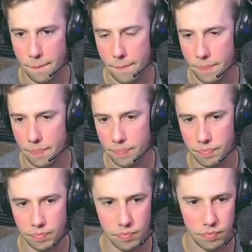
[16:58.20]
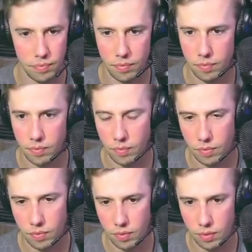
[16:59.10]

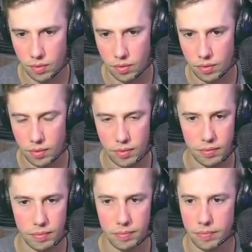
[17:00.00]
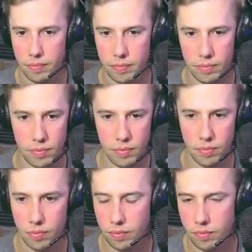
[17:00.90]

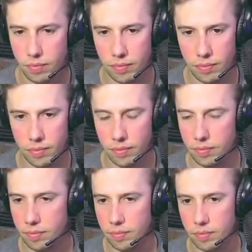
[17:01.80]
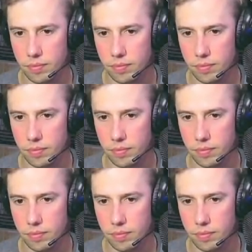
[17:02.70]
[no speech]